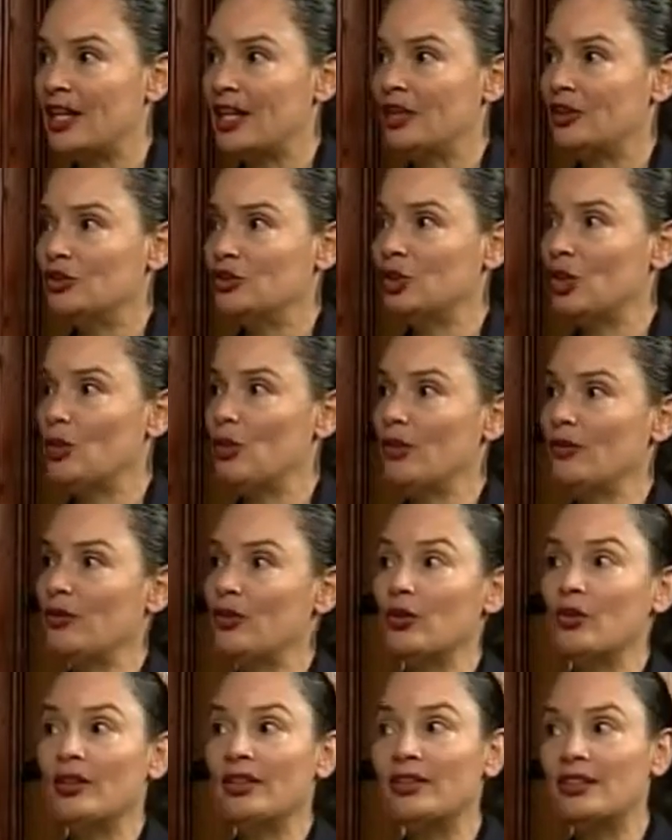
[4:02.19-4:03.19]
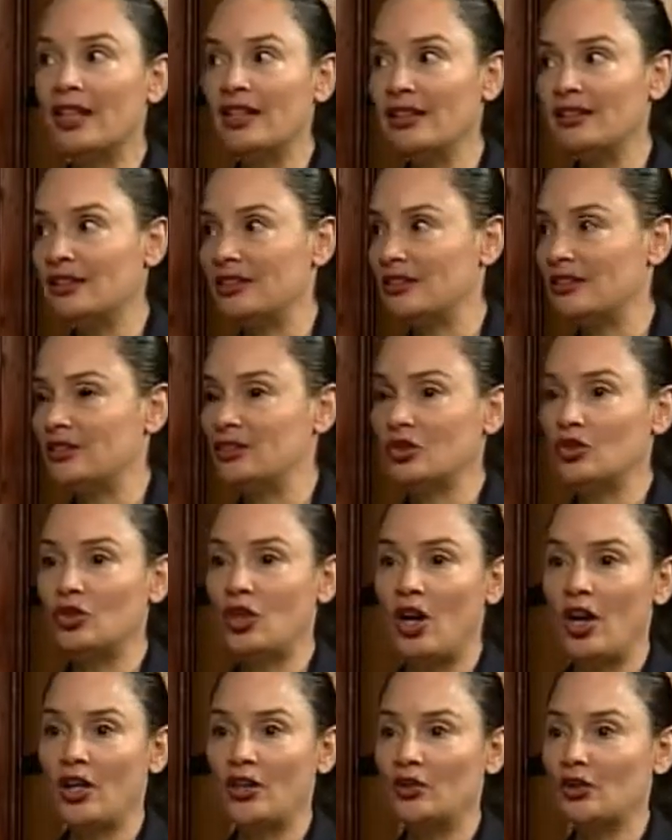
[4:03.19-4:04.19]
So if you're a dentist, a
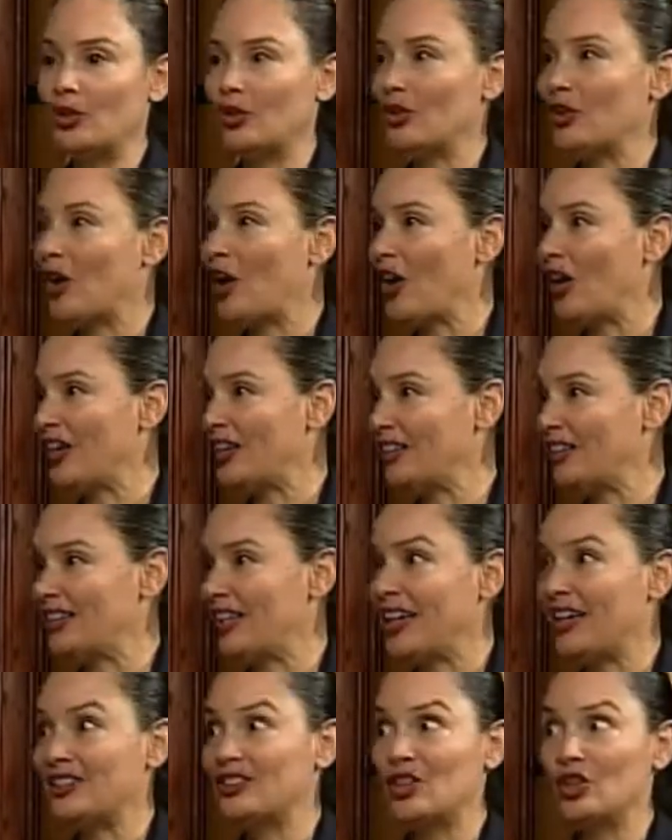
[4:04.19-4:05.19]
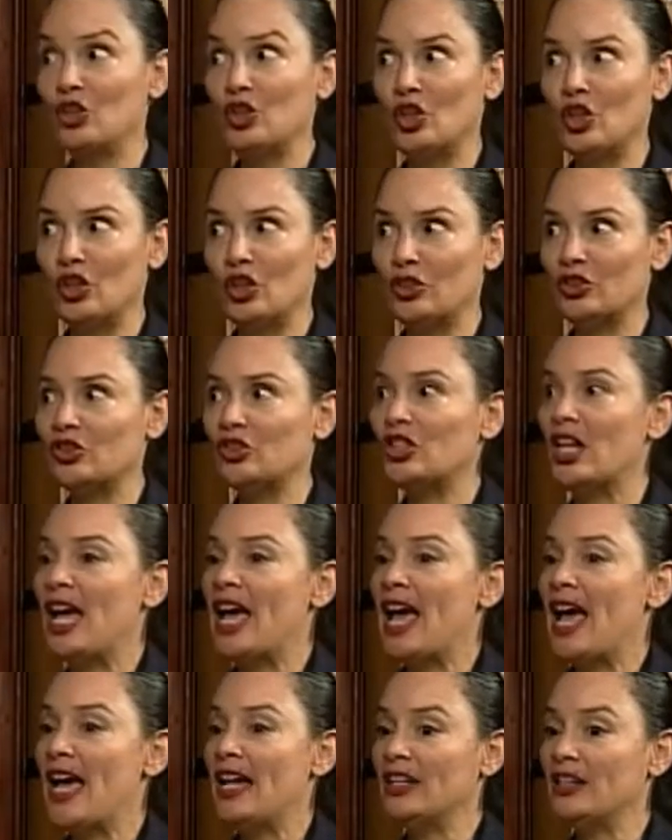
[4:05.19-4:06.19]
doctor, an architect, a nurse,
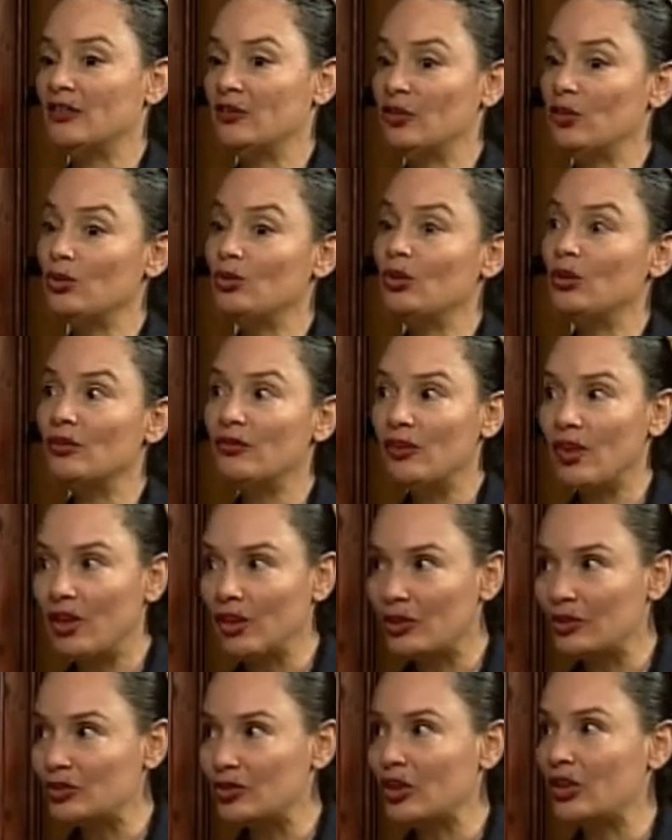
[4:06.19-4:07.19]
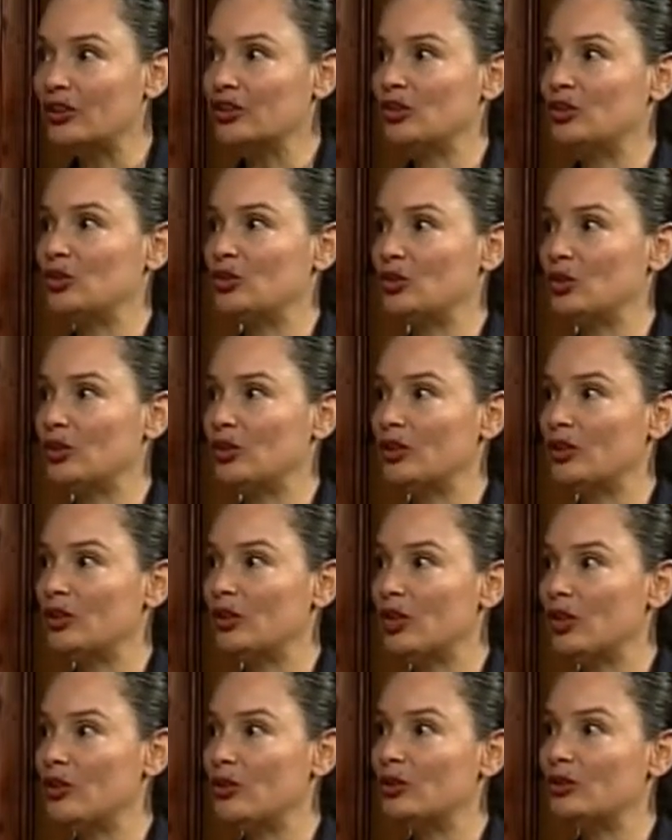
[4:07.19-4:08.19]
and if you default on your student
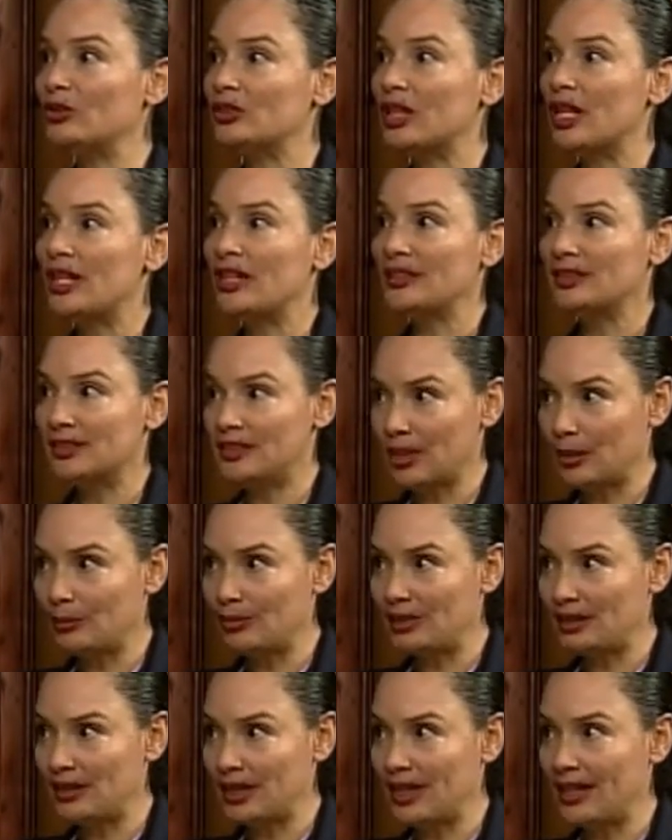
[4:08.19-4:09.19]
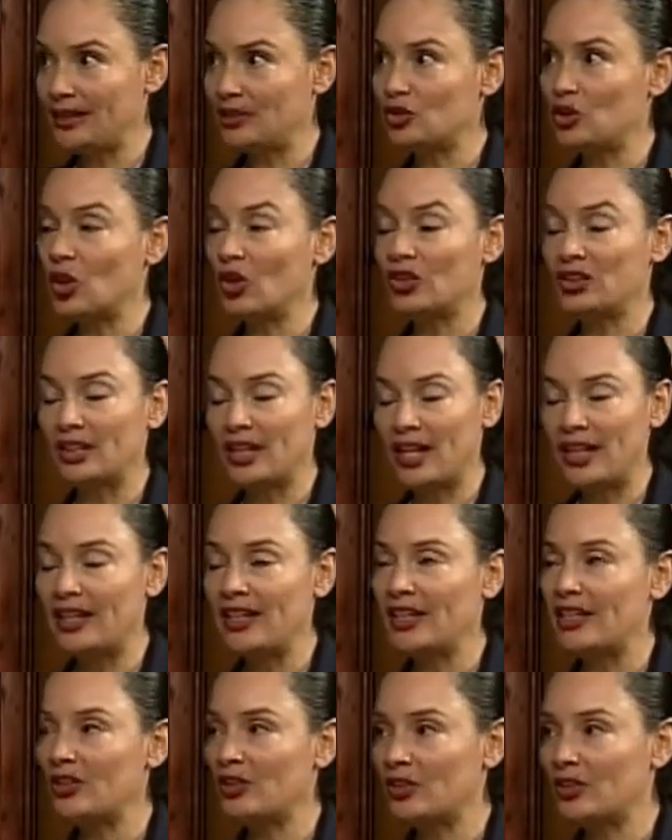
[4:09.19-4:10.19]
loans, some states are
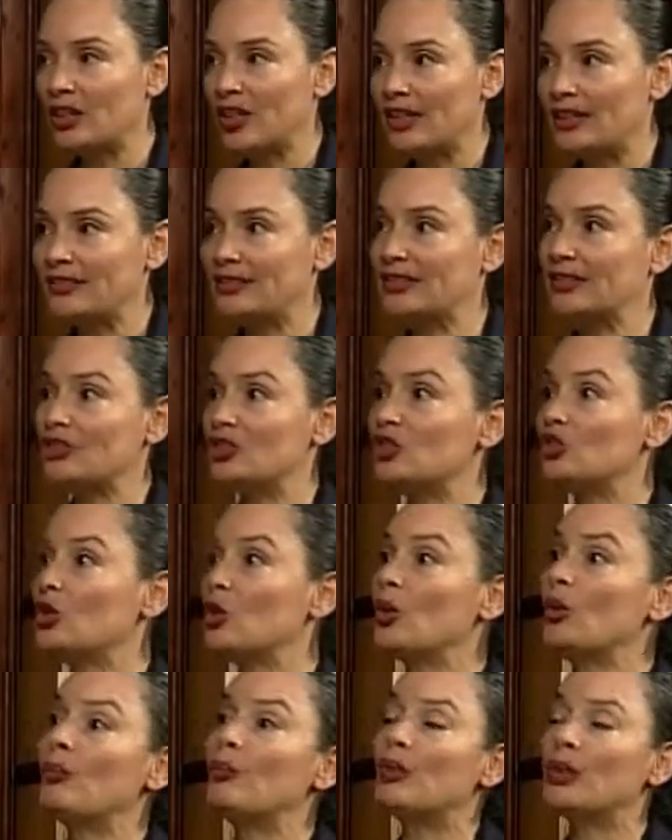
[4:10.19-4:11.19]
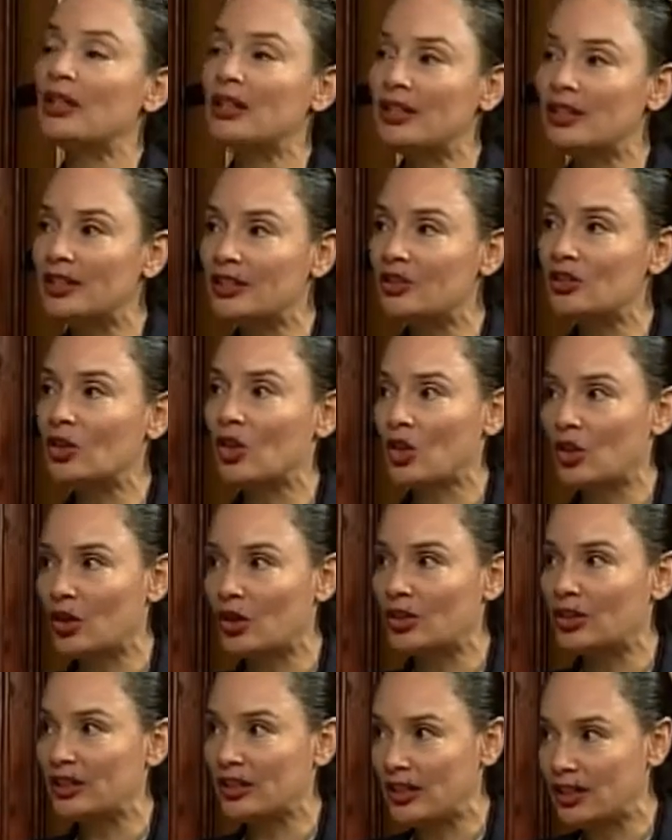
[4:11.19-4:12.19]
taking your license, your ability to
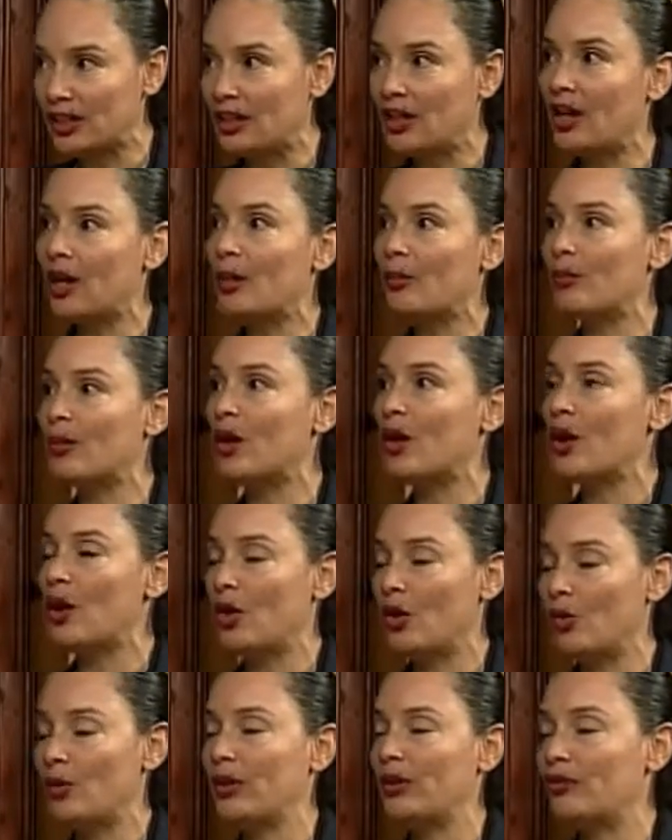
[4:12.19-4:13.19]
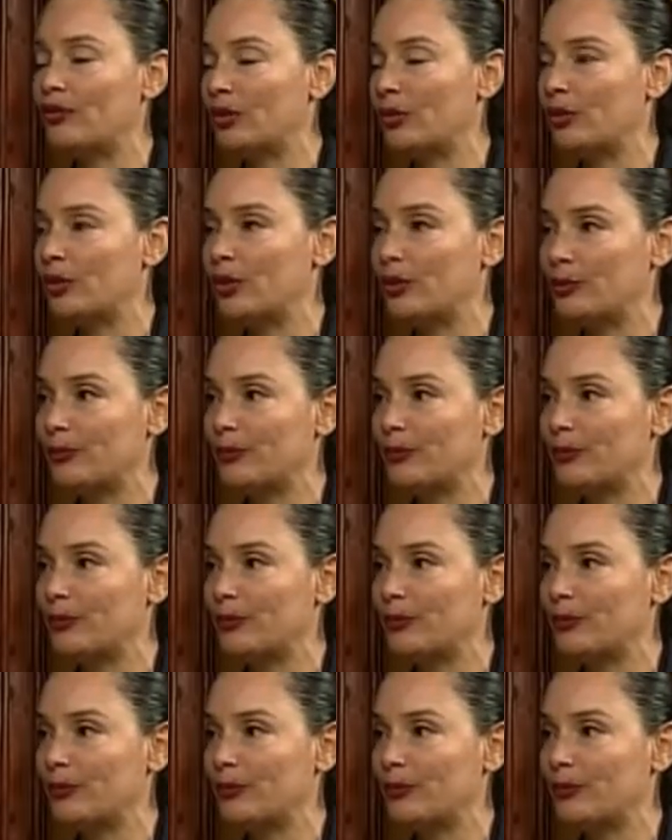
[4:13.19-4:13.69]
earn an income away from you.